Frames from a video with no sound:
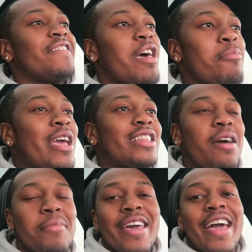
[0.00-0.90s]
They made
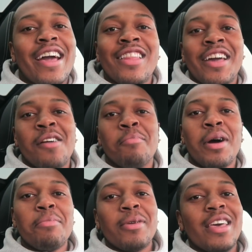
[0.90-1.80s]
that man act like a
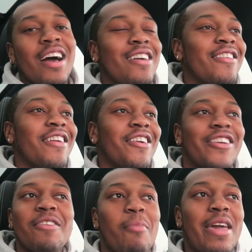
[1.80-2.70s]
puppet. I don't know.
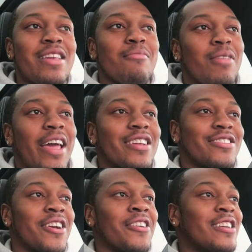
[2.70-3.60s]
They made him
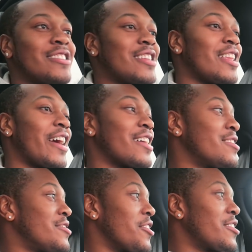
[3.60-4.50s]
like turn into like
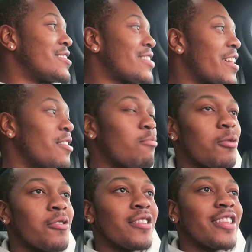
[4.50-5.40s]
a circus
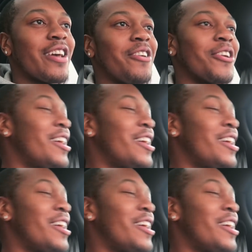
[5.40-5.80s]
animal. They